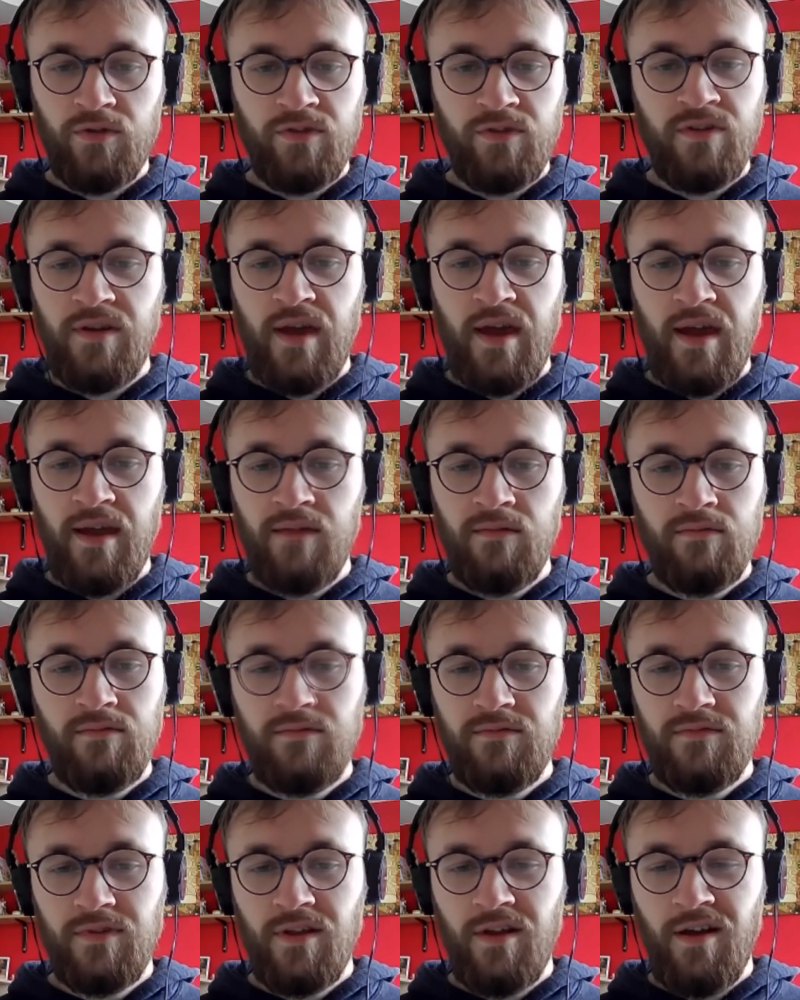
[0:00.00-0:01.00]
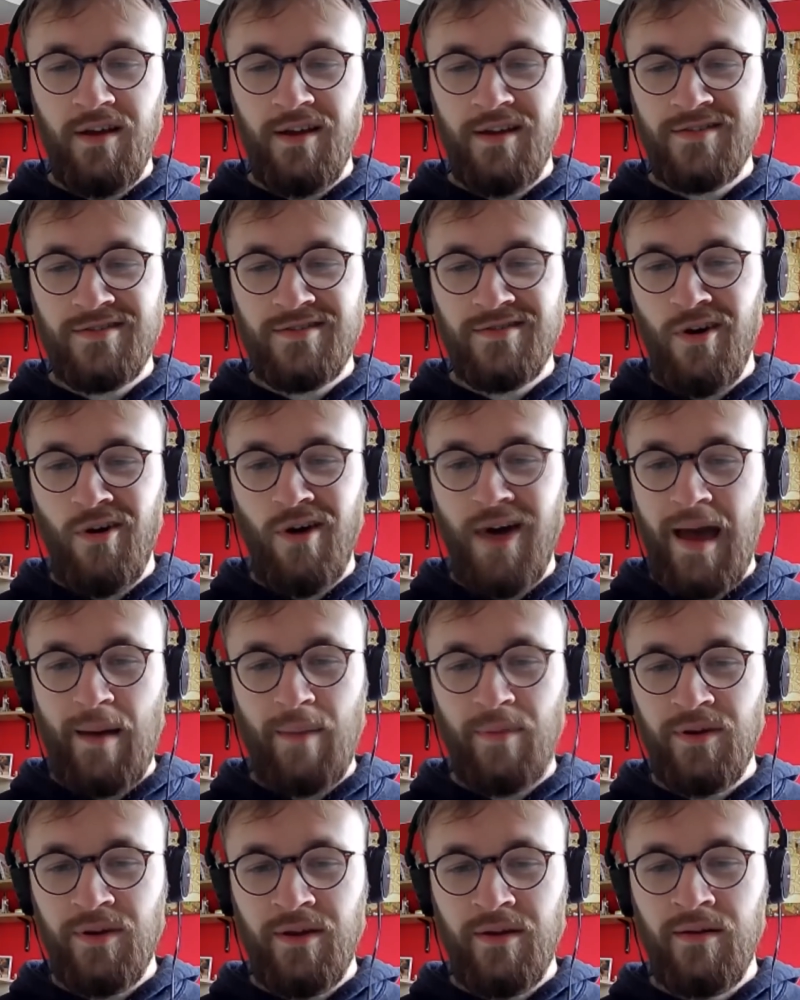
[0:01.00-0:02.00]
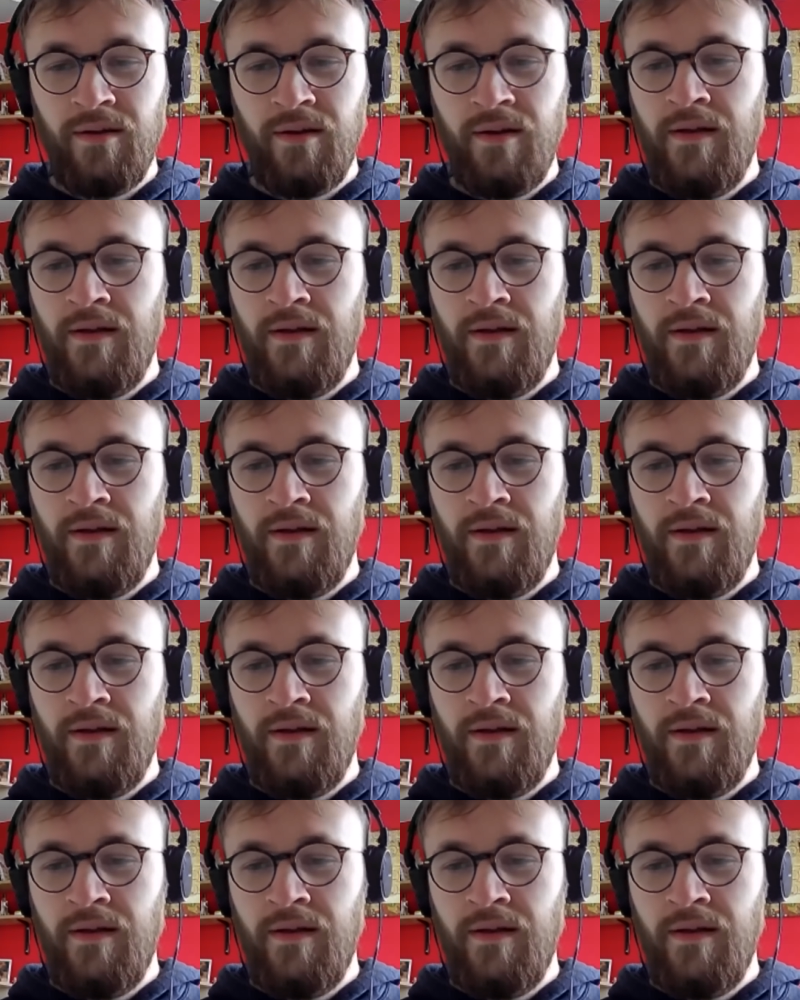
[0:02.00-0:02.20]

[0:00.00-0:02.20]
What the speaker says: today. Like, it's not happening.